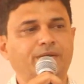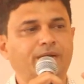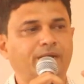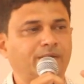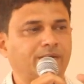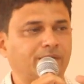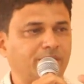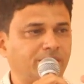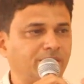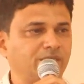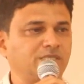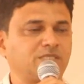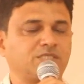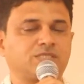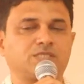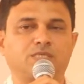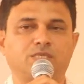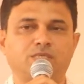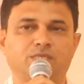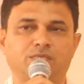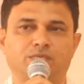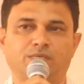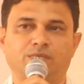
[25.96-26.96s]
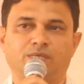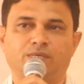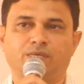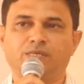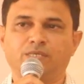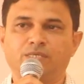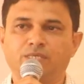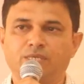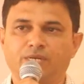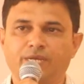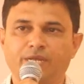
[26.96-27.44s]
had really
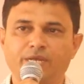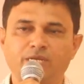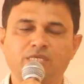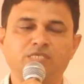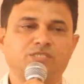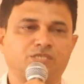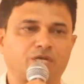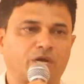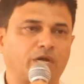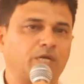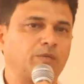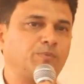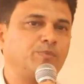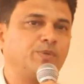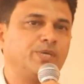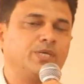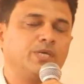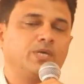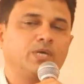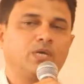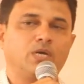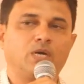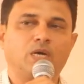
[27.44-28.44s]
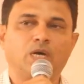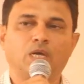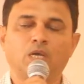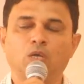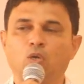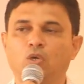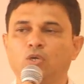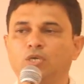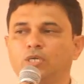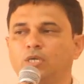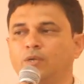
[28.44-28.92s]
really struck me a
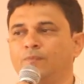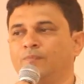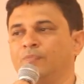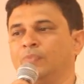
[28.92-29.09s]
lot,